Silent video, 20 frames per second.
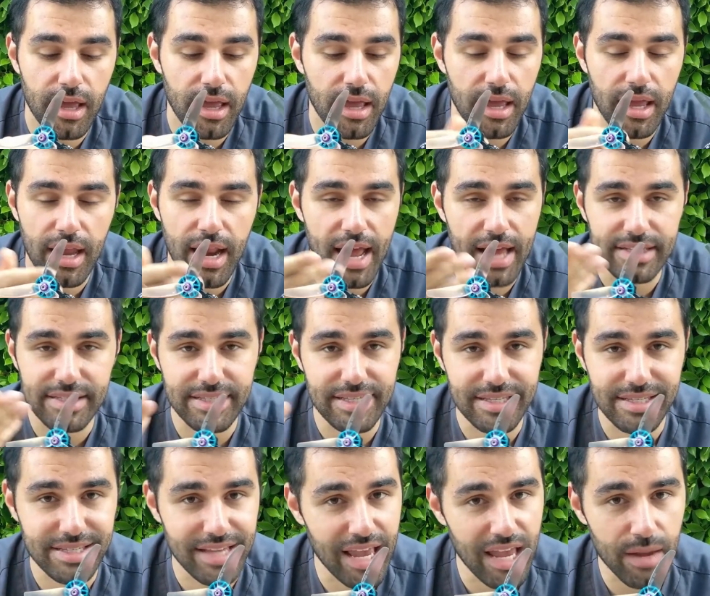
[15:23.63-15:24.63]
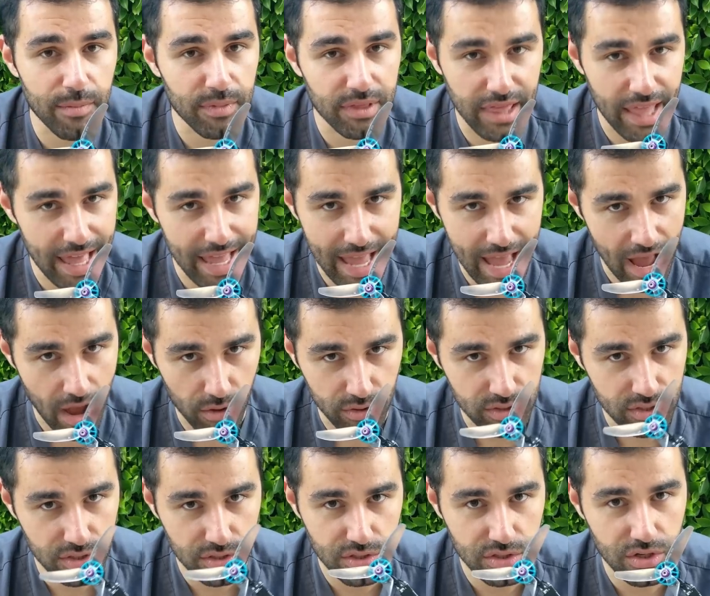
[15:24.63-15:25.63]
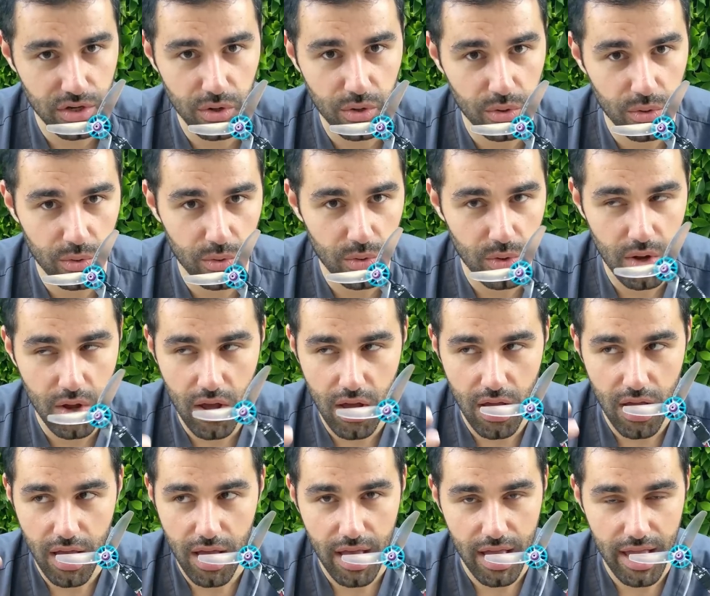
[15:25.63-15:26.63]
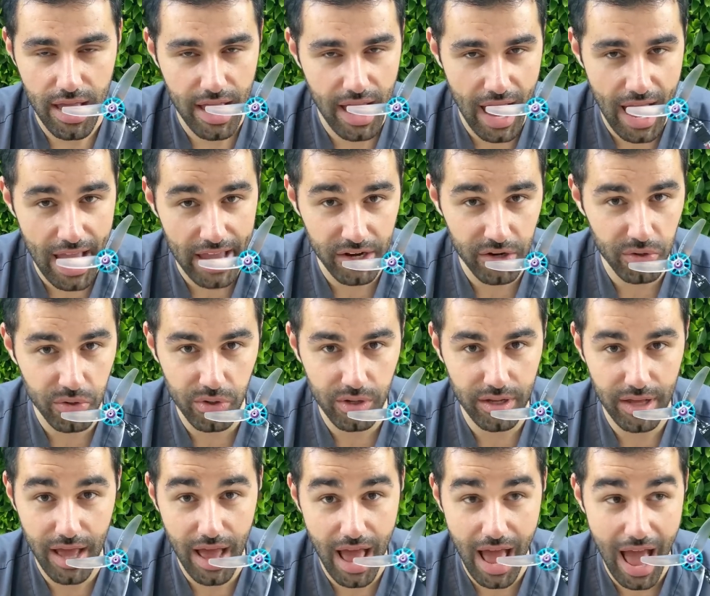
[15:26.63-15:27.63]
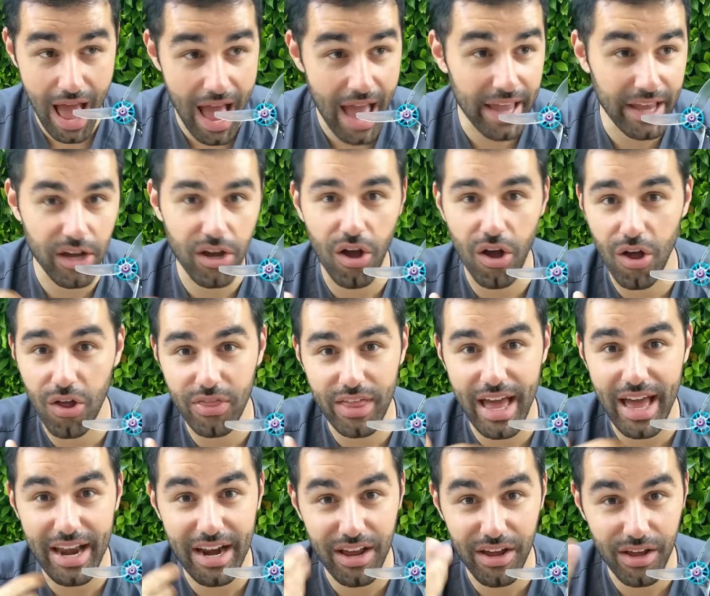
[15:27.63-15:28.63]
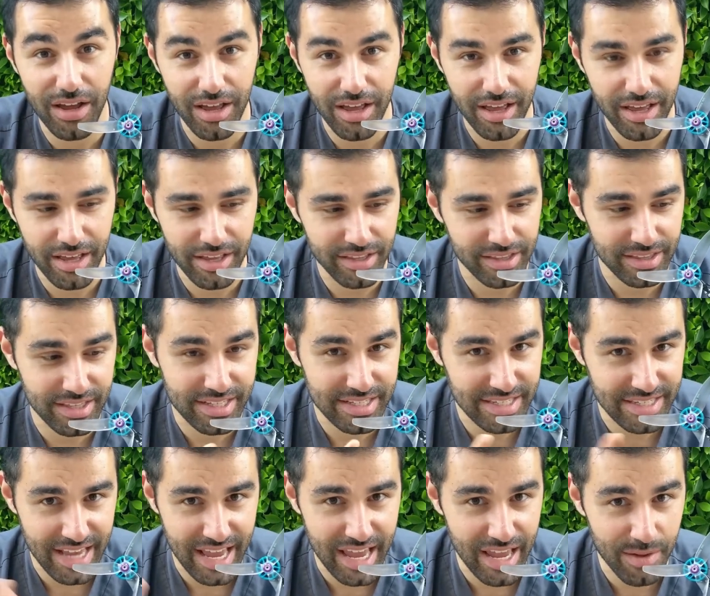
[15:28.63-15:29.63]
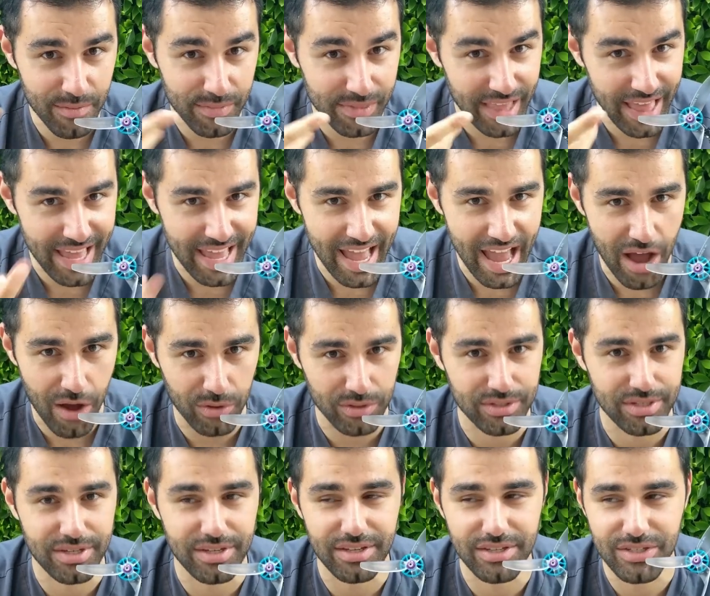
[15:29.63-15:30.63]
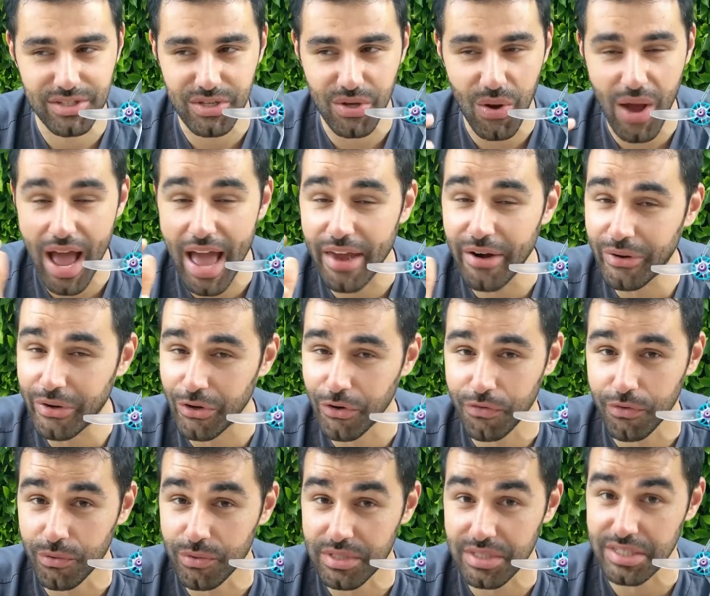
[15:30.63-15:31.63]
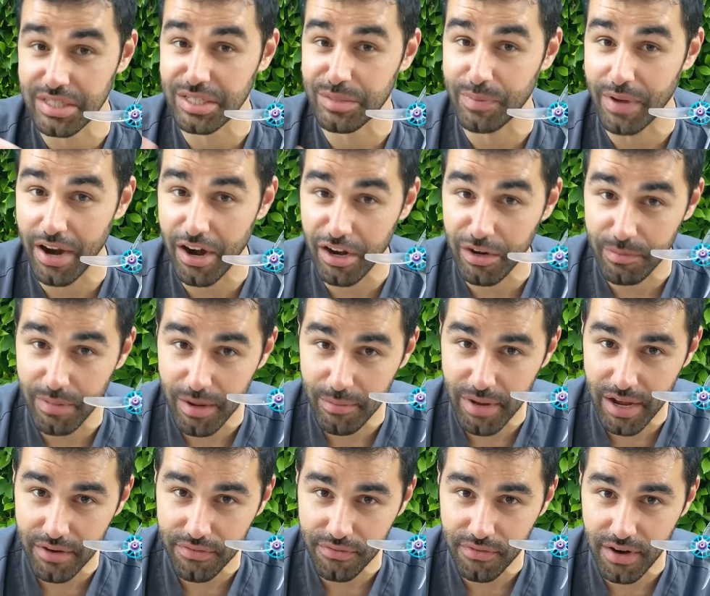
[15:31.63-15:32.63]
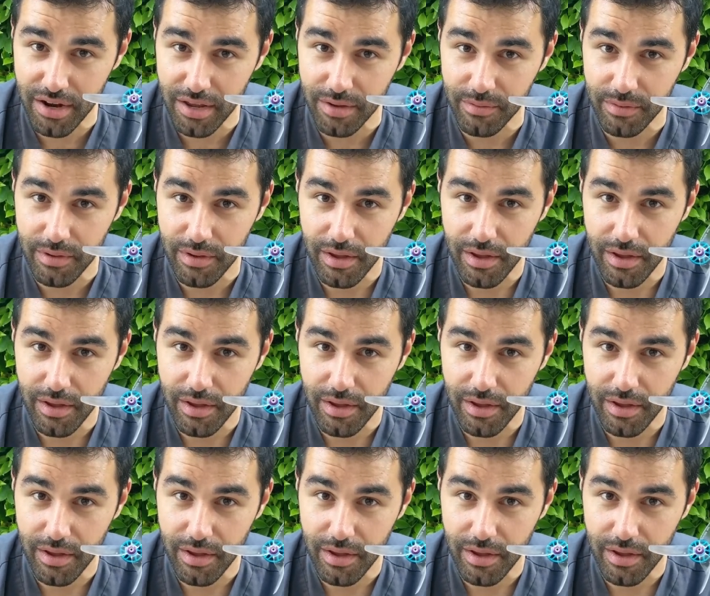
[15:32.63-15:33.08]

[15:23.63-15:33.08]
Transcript: it has the same layout. So I call that the same layout. So I don't know if it was inspired by my frame,